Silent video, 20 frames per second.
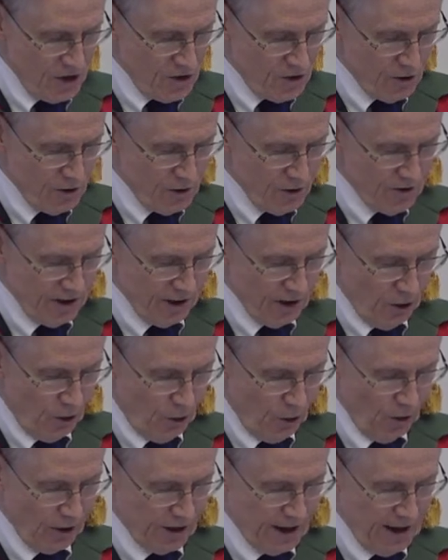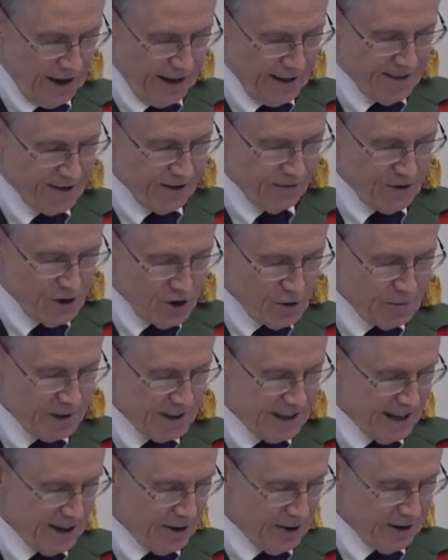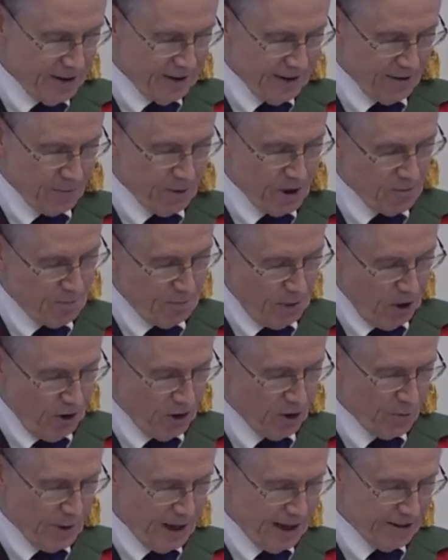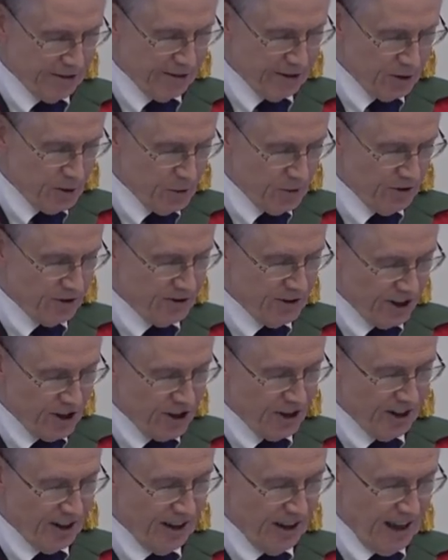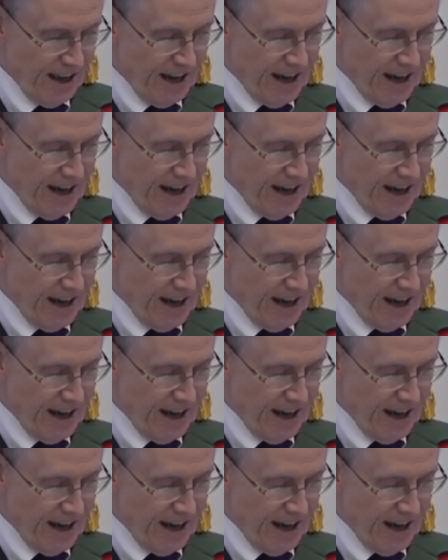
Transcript: You're using all kinds of new materials which bond well to the tooth structure,